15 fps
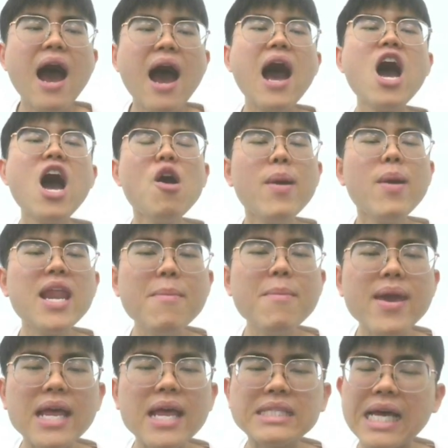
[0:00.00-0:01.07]
How many
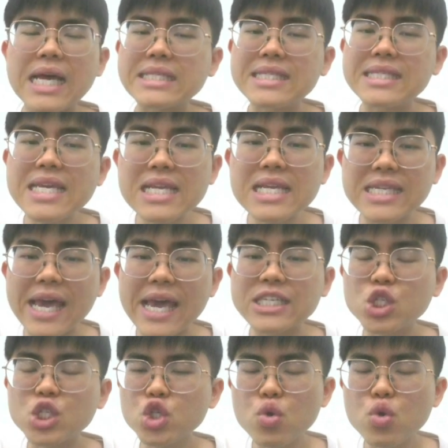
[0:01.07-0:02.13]
minutes does C
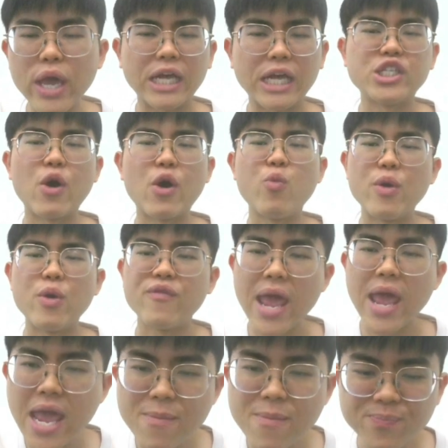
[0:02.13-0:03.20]
take to catch up with
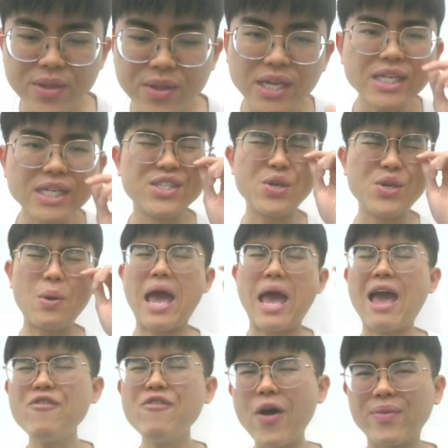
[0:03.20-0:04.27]
A? So
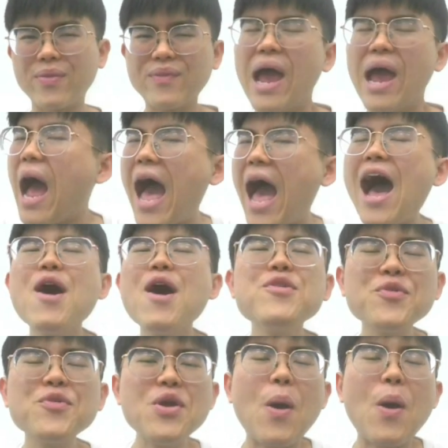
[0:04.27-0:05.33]
everyone,
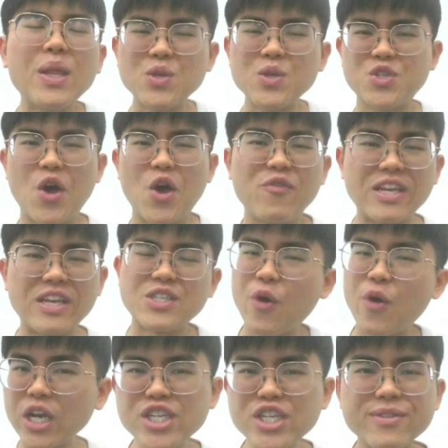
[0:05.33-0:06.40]
how do we want to solve this
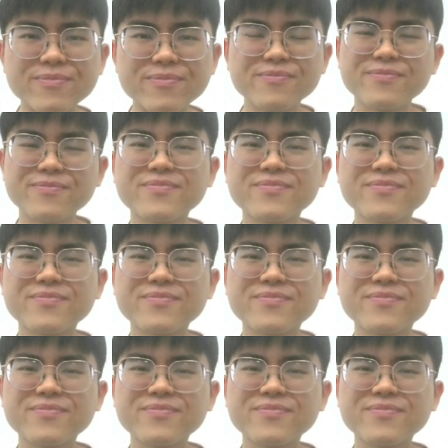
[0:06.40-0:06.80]
question?